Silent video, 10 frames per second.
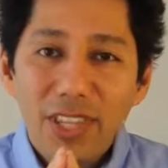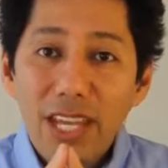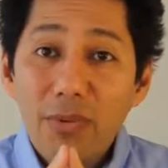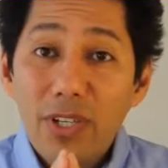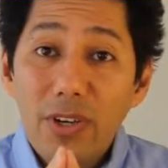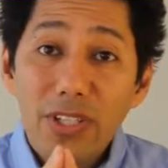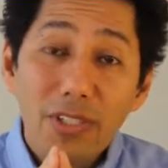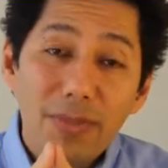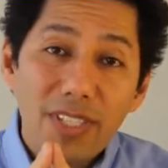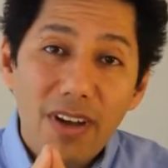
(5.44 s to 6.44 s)
Today we're going
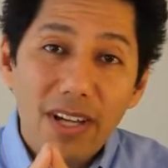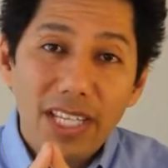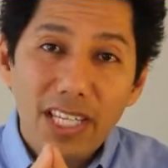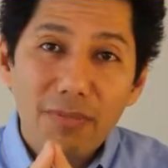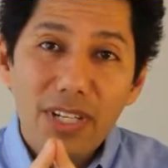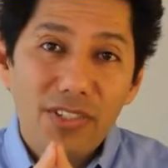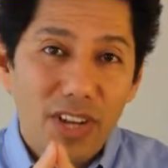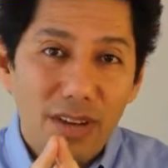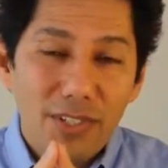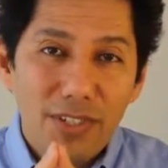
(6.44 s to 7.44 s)
to be talking about
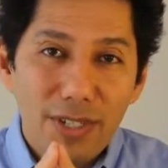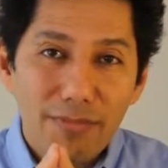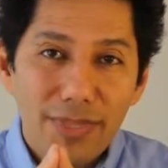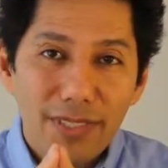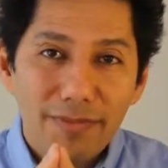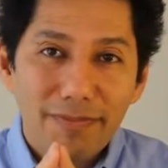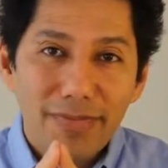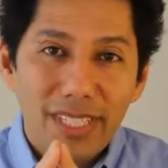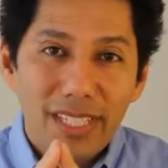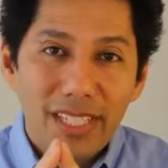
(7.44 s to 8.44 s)
JavaScript.
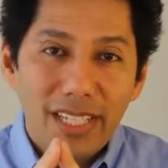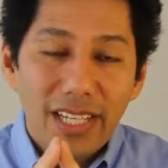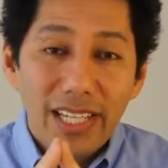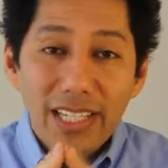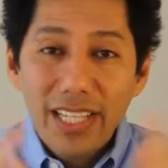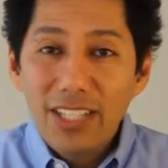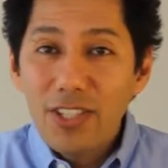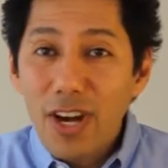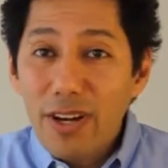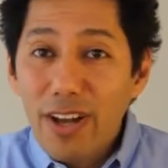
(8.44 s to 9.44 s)

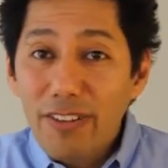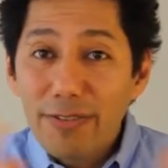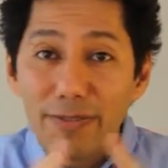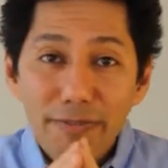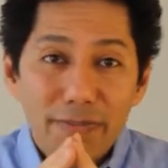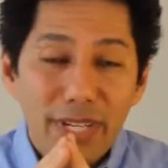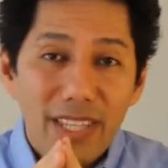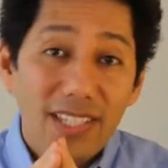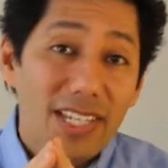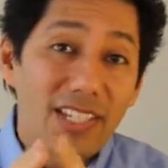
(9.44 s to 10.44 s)
Let's start off by
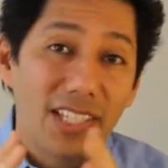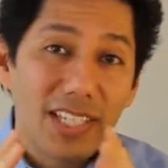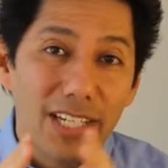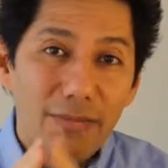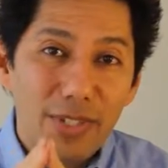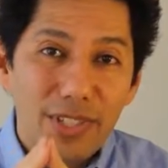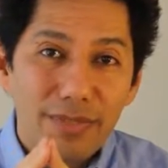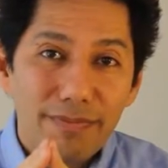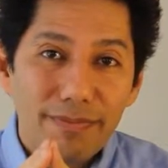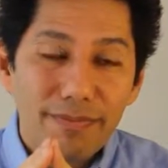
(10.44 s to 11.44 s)
discussing the
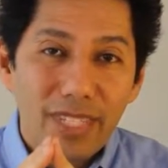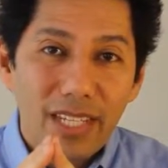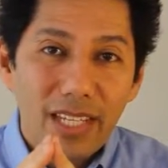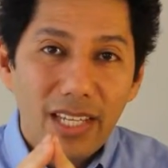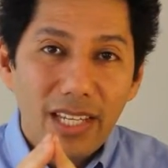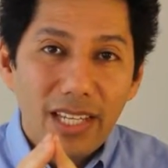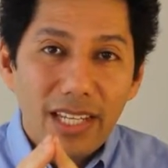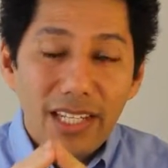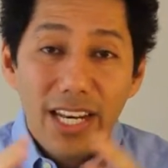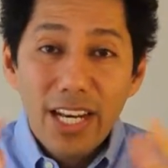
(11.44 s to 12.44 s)
numbers.
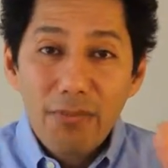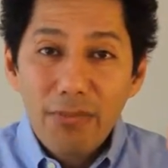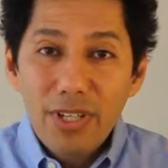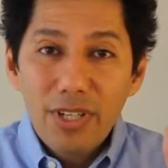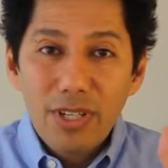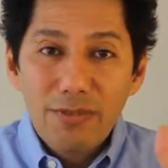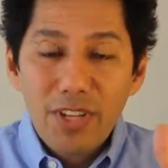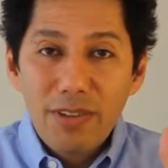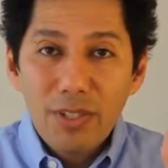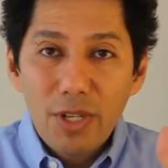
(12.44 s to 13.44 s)
The number of
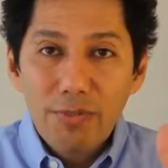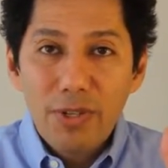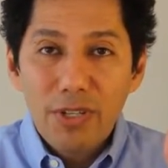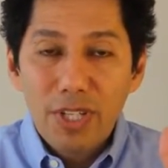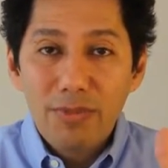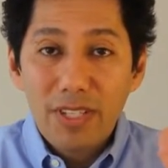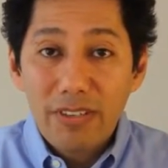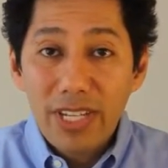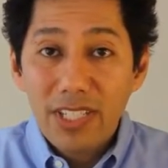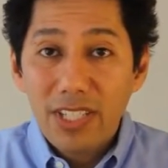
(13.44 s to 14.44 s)
JavaScript programs that
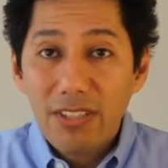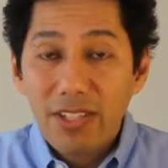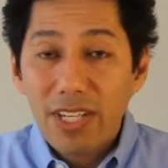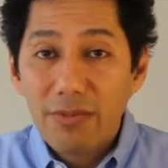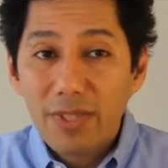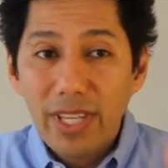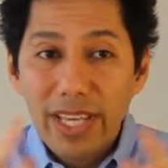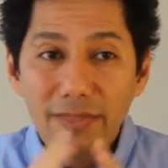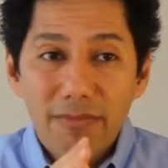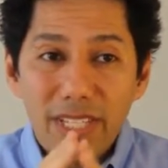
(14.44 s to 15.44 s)
are executed every
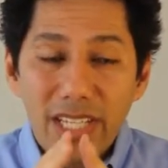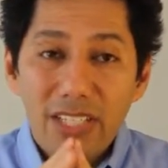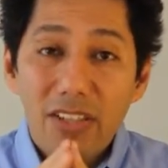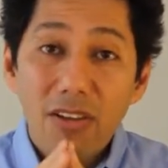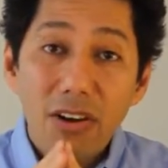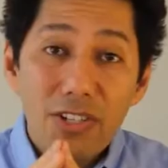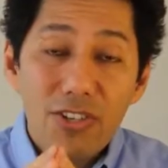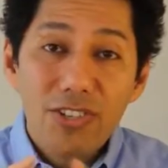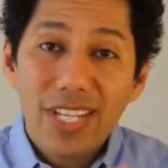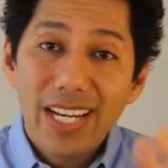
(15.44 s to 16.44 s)
day is
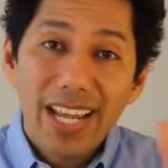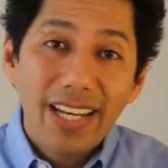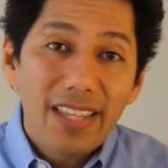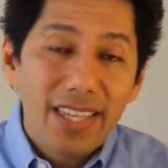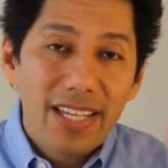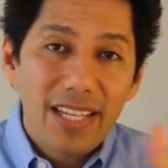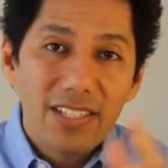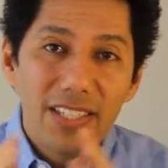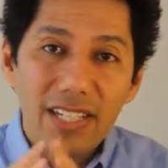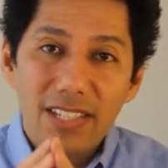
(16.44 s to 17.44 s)
larger than anything
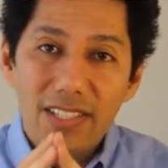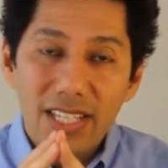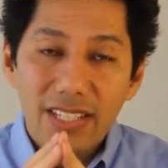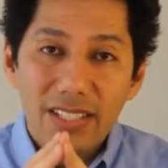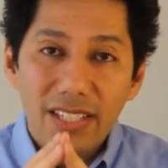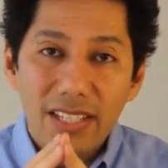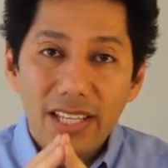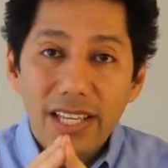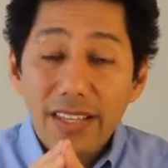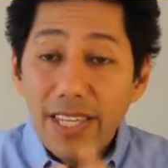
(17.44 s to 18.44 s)
else that exists.
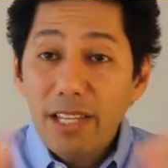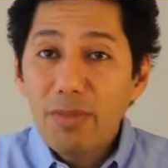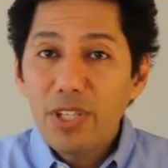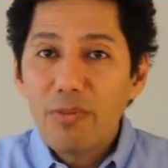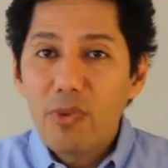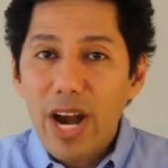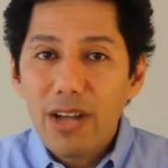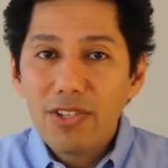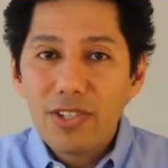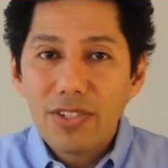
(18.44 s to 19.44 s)
Think about your
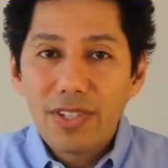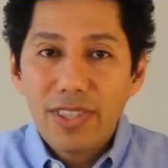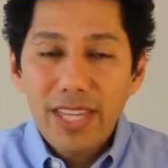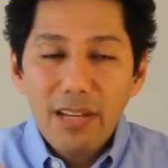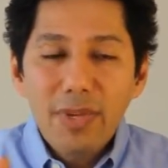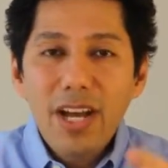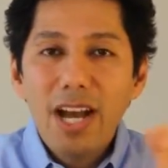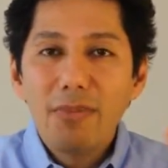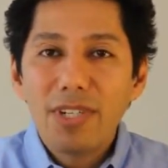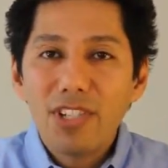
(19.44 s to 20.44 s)
browser. Think
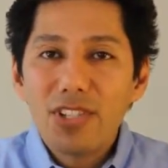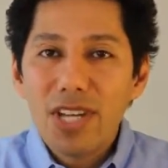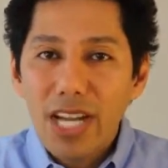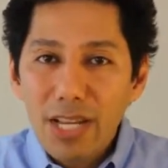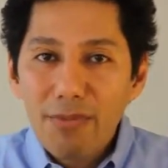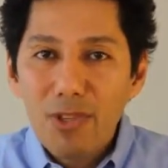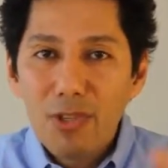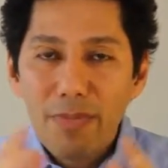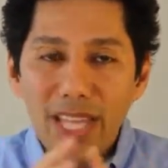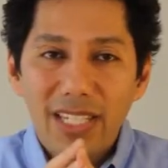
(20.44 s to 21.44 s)
about how much time you
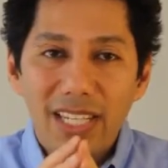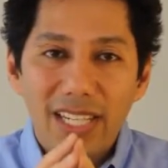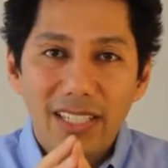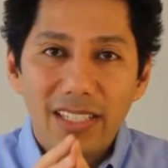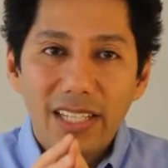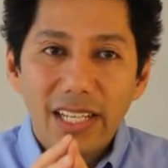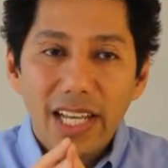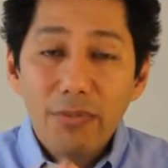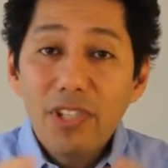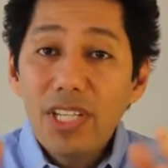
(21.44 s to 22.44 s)
spend in it.
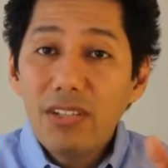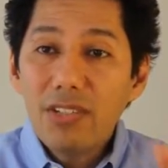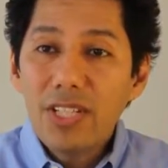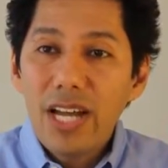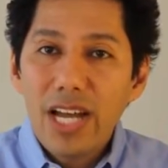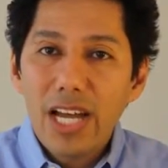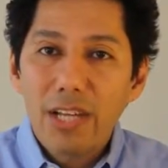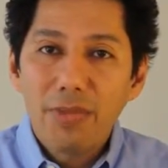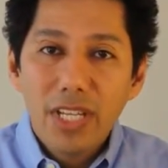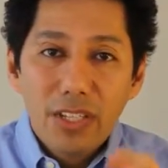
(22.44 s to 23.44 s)
Every single
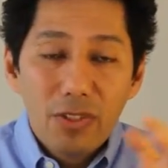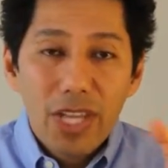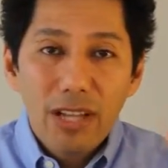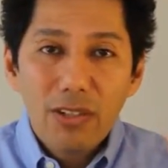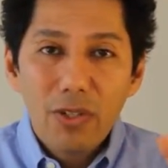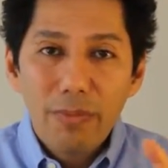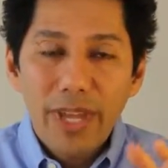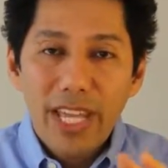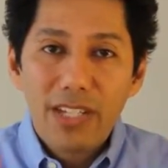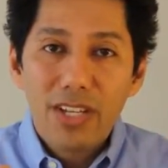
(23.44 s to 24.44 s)
time you download
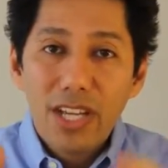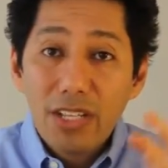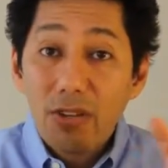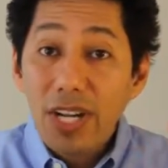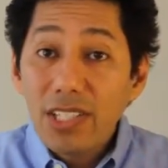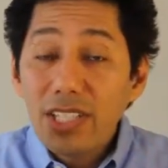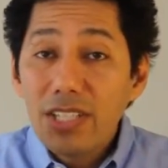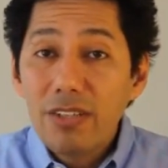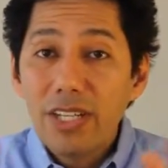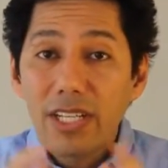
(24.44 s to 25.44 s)
a page, you're
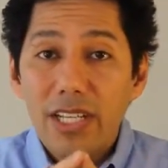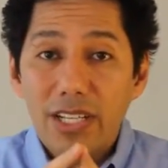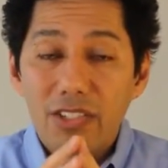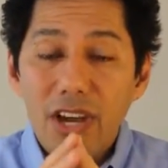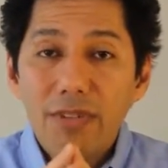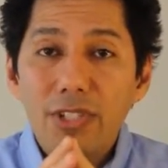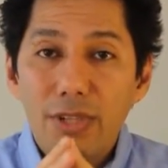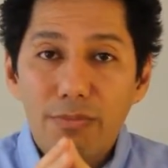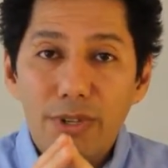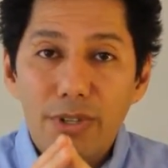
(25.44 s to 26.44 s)
executing a
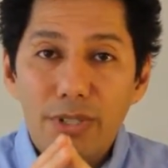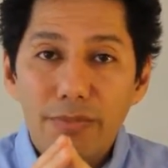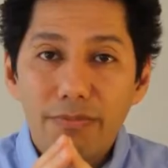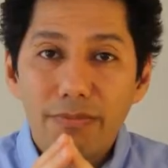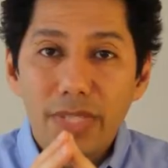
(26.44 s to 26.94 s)
JavaScript program.